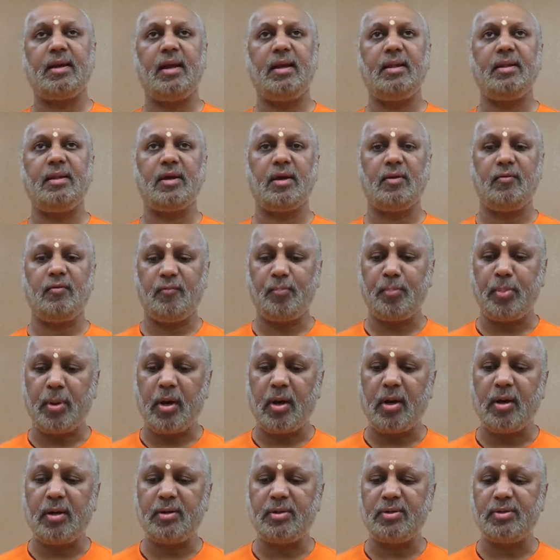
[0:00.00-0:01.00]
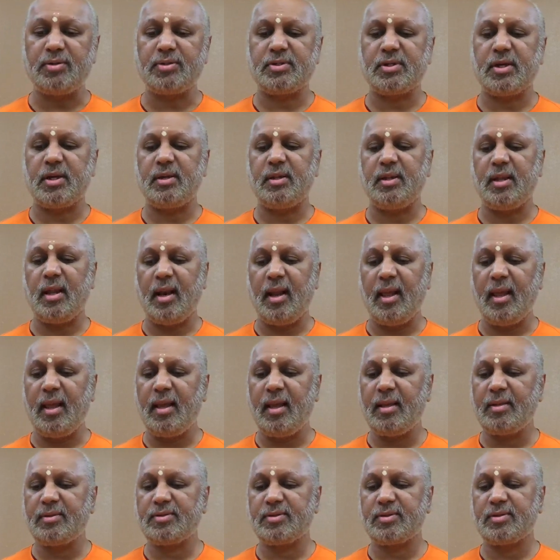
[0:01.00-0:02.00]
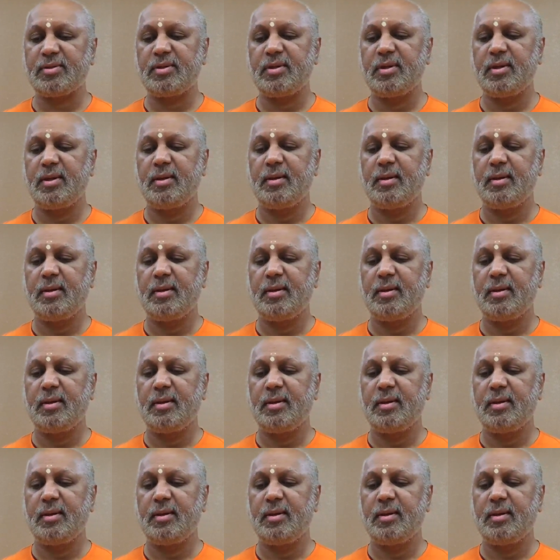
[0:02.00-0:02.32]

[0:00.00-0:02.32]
in the ponds and the lakes.